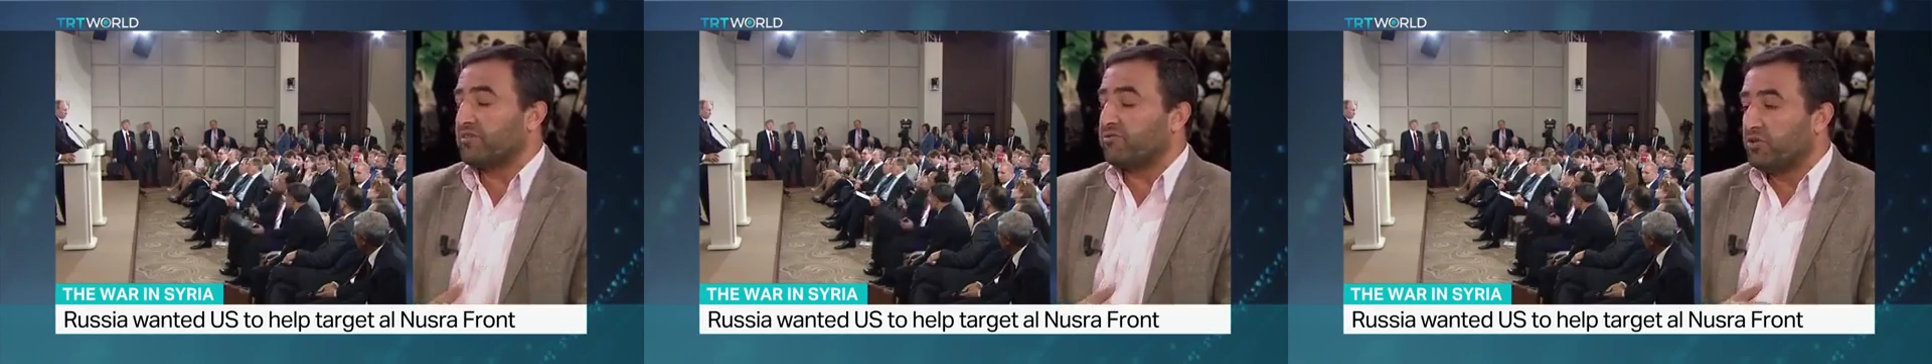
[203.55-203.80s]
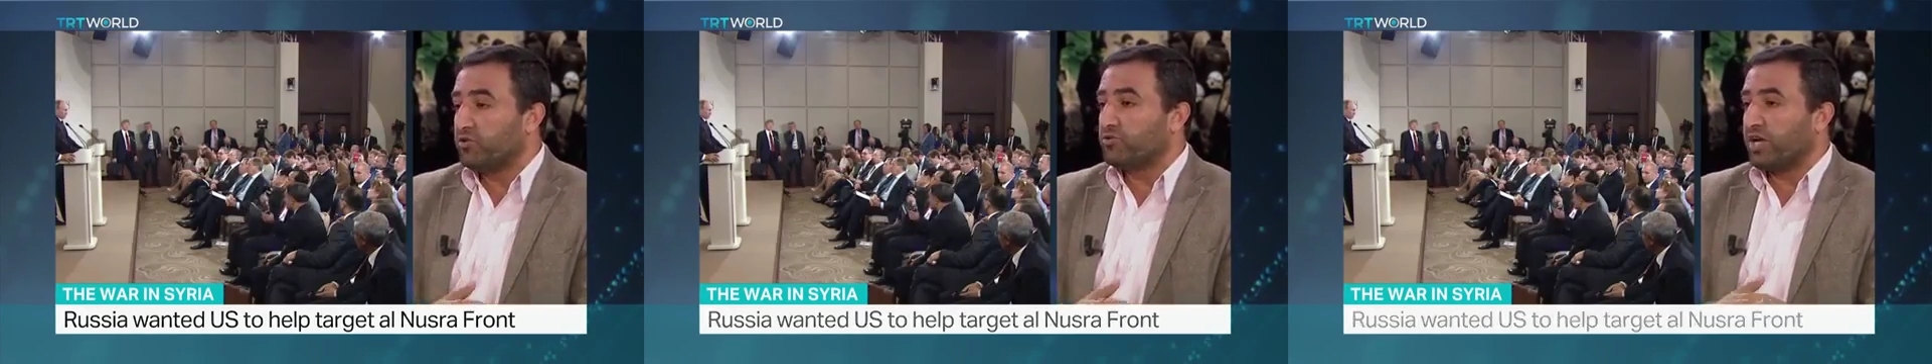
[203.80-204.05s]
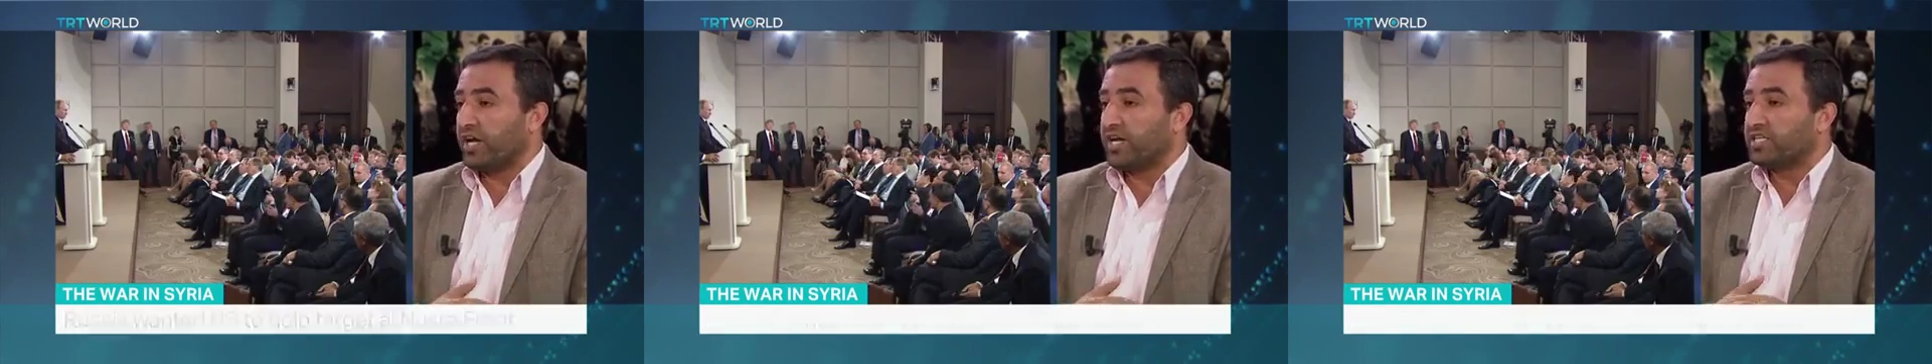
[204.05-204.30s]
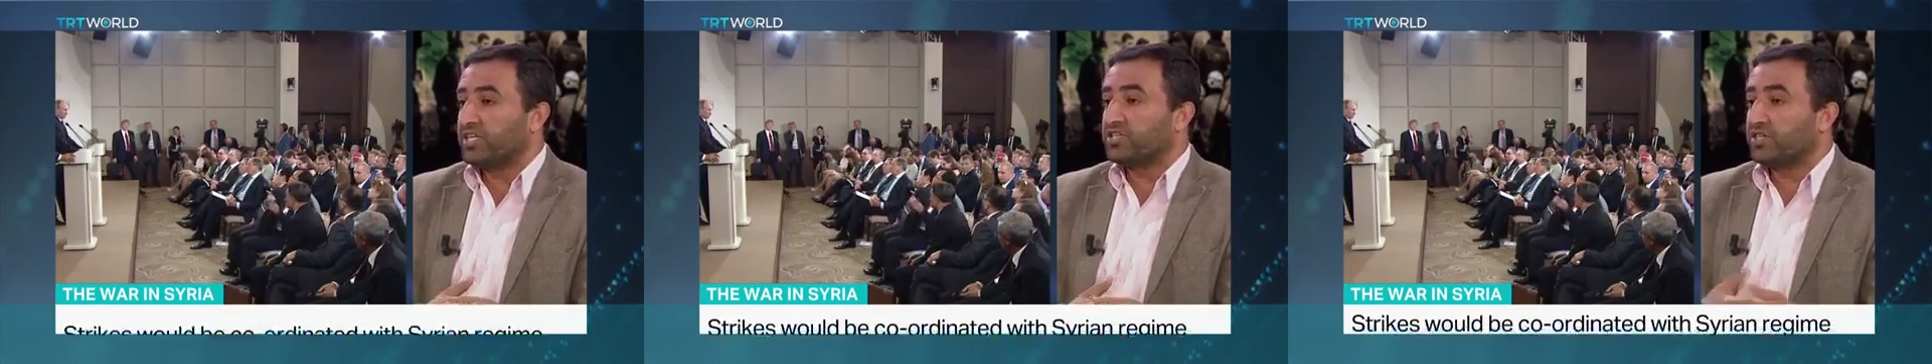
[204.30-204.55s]
few
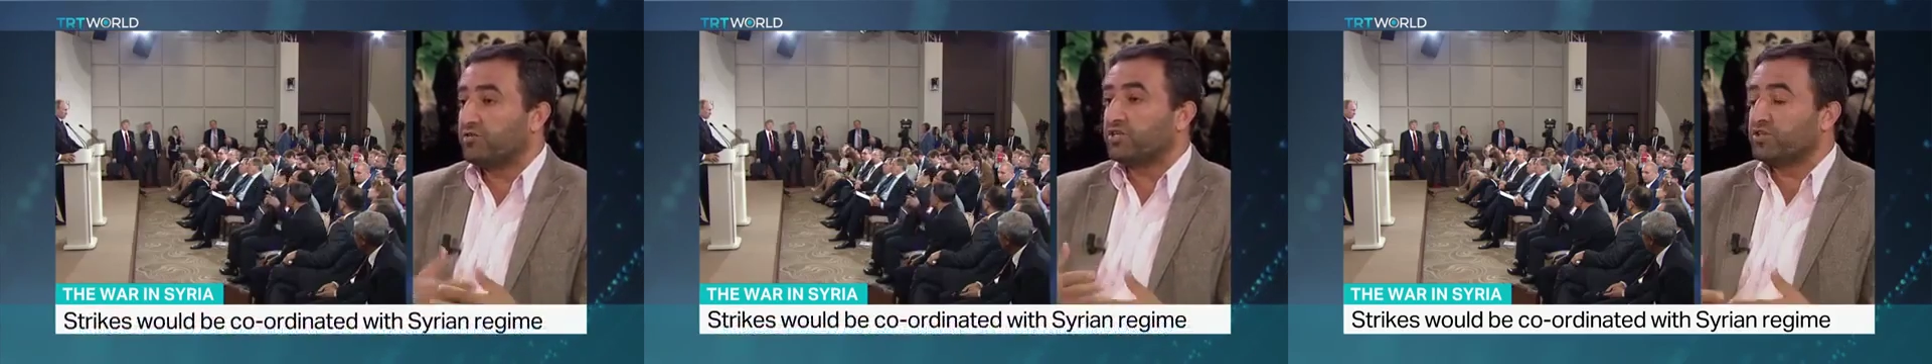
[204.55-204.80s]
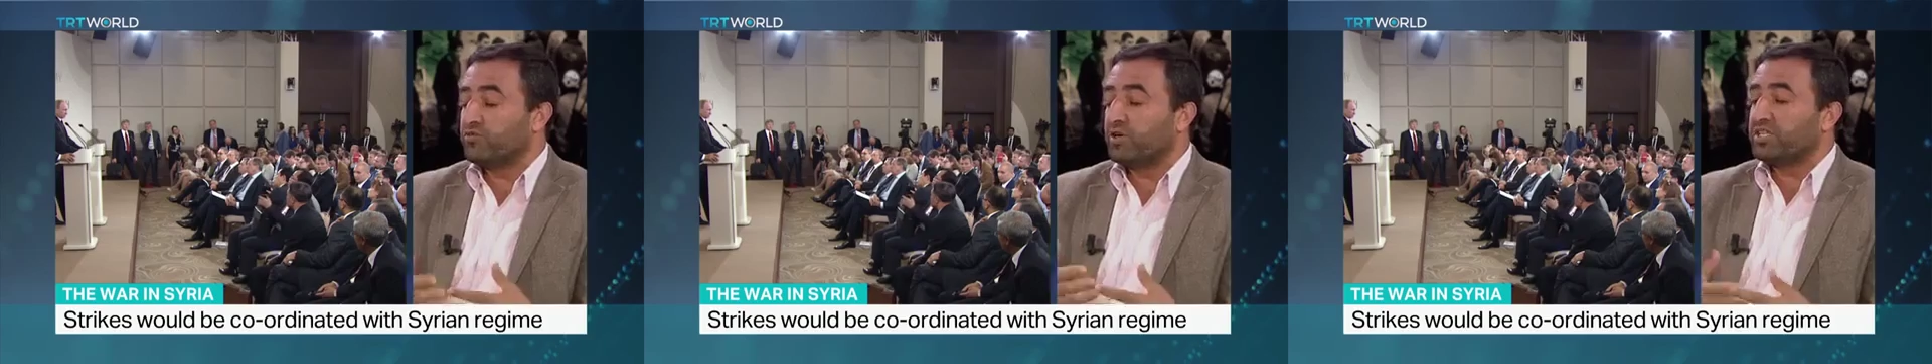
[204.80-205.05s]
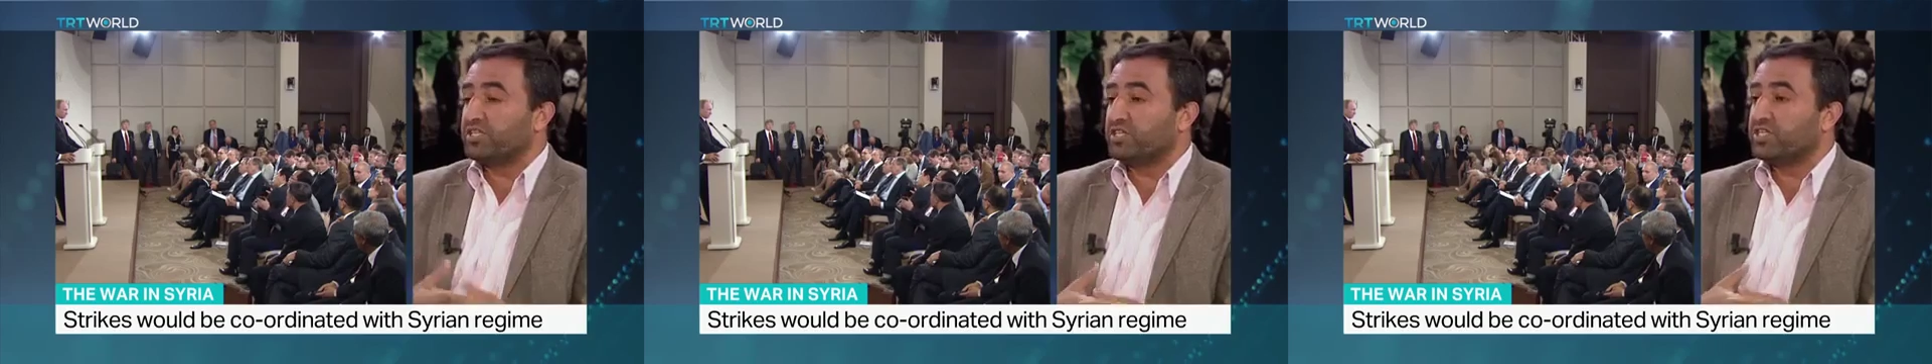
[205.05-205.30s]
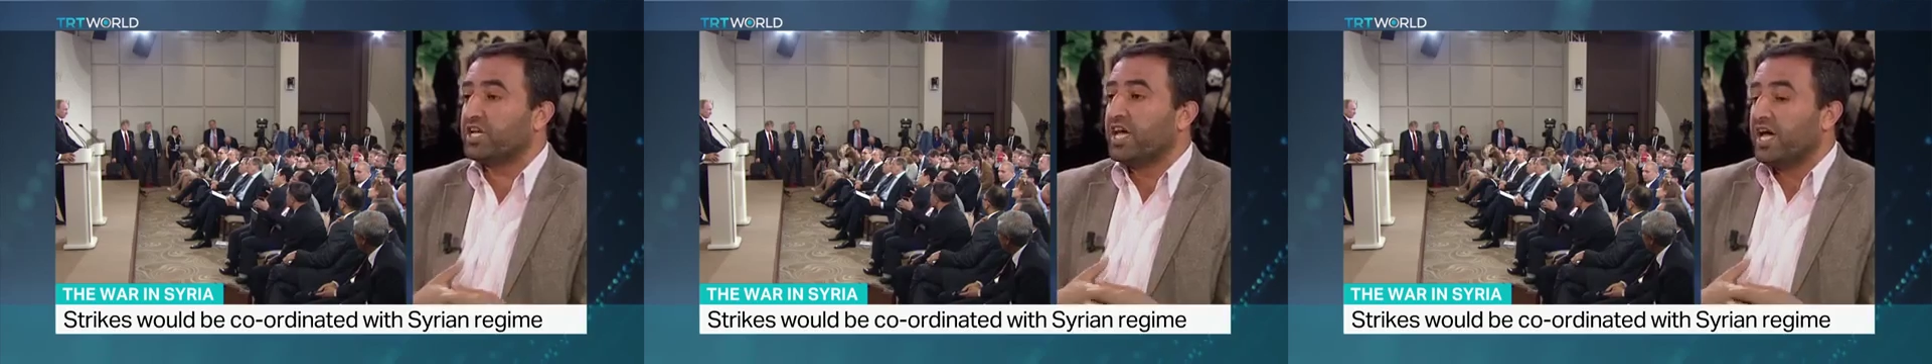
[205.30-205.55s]
days is going to
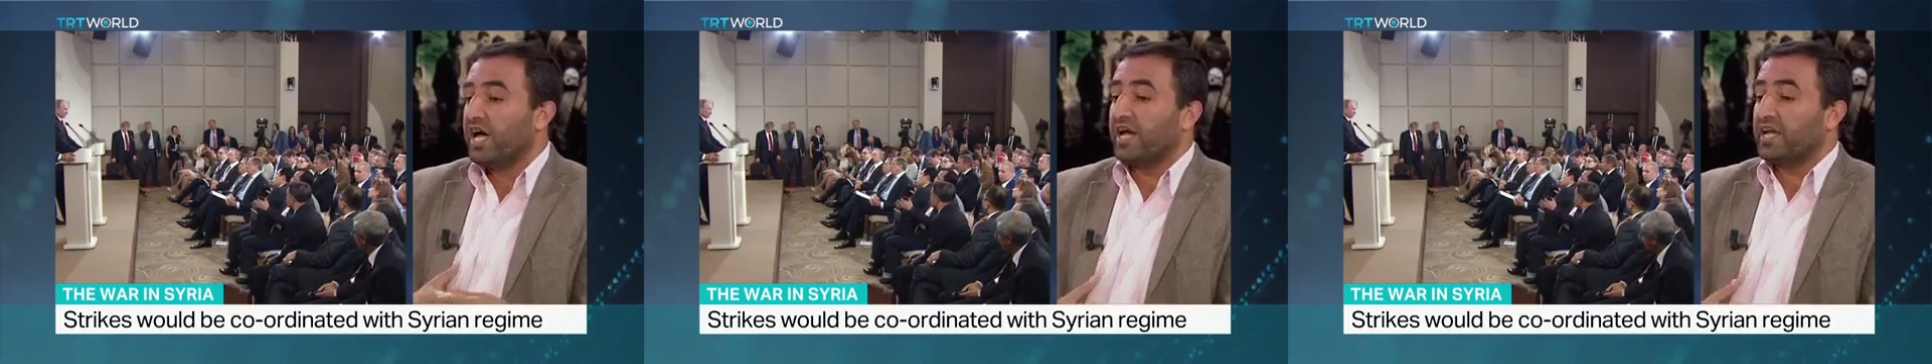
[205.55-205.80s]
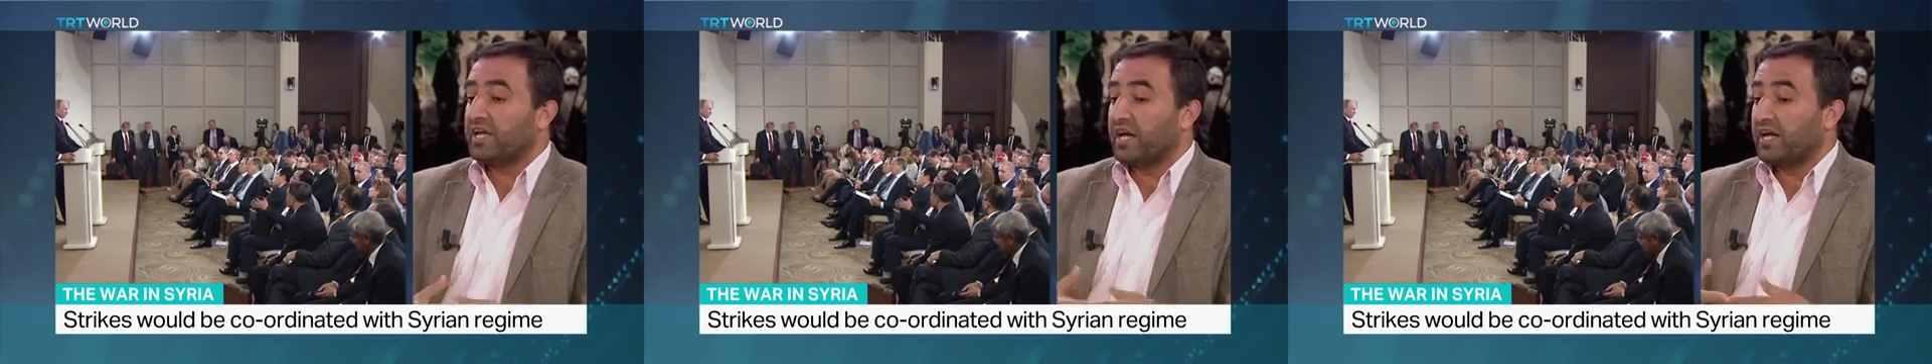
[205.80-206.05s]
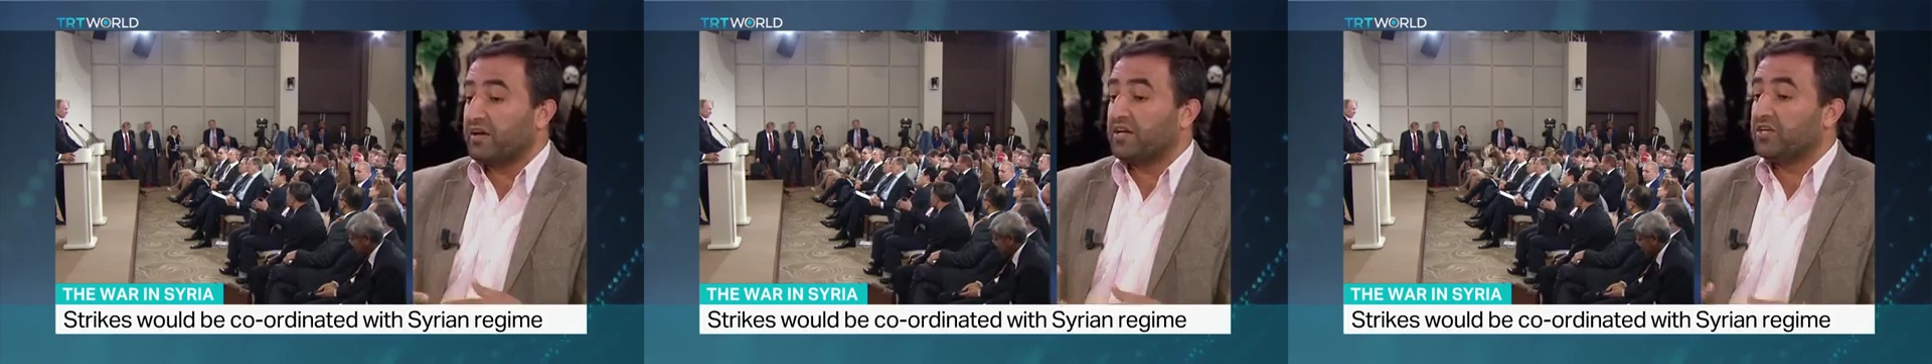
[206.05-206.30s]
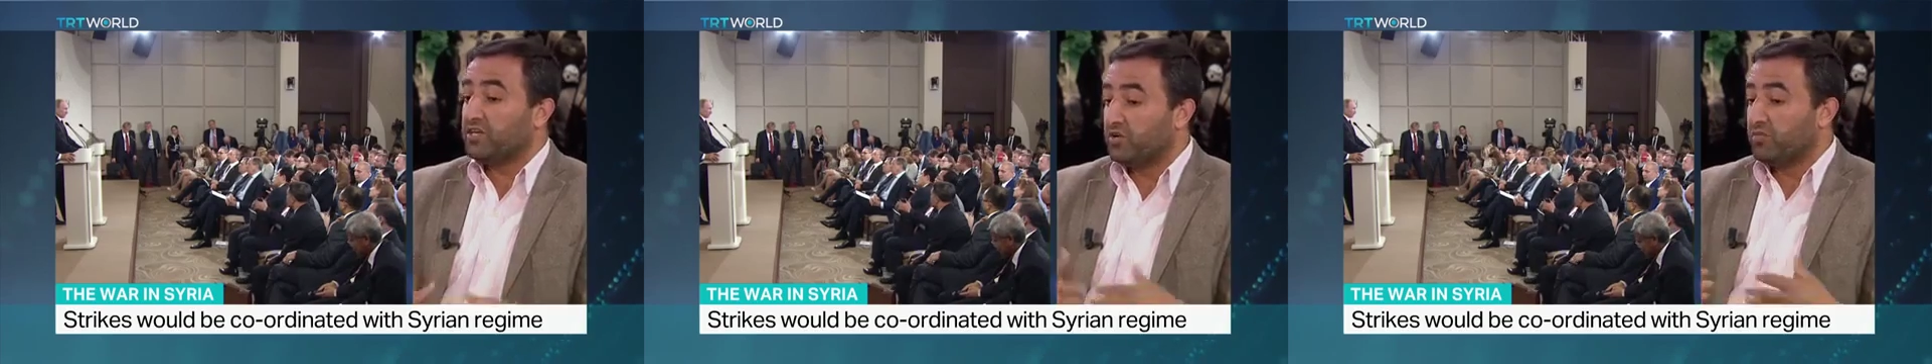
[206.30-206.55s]
witness a, a
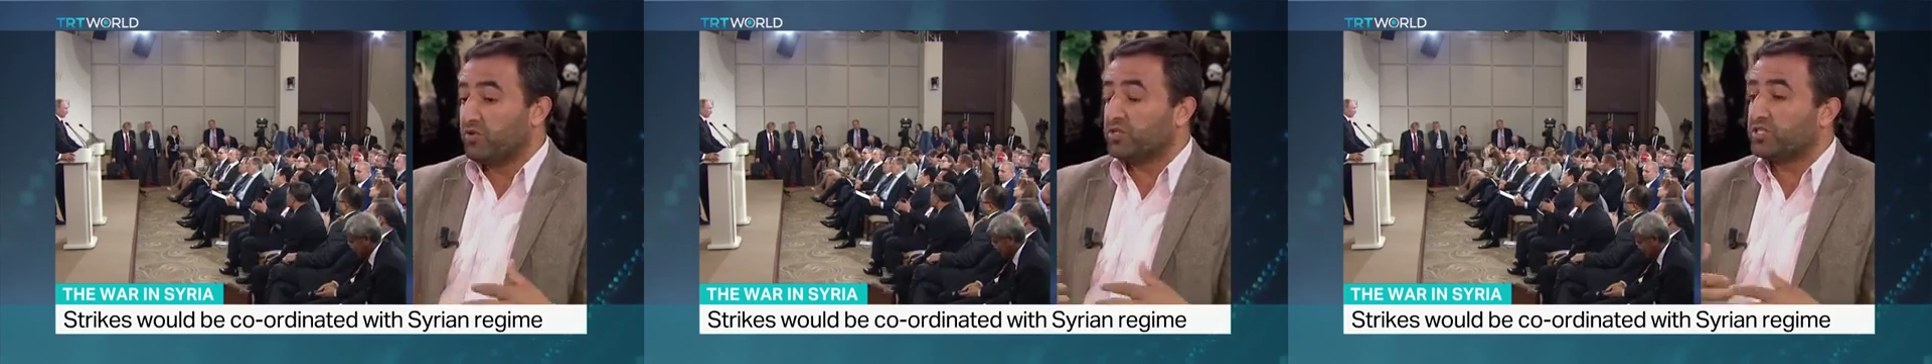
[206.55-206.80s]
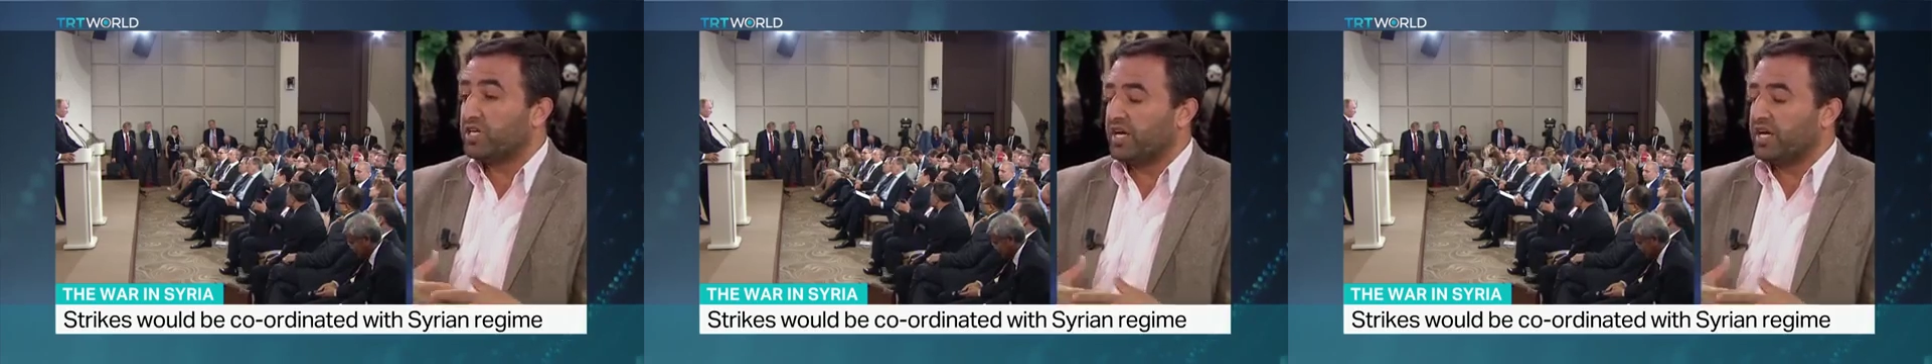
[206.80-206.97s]
humorous,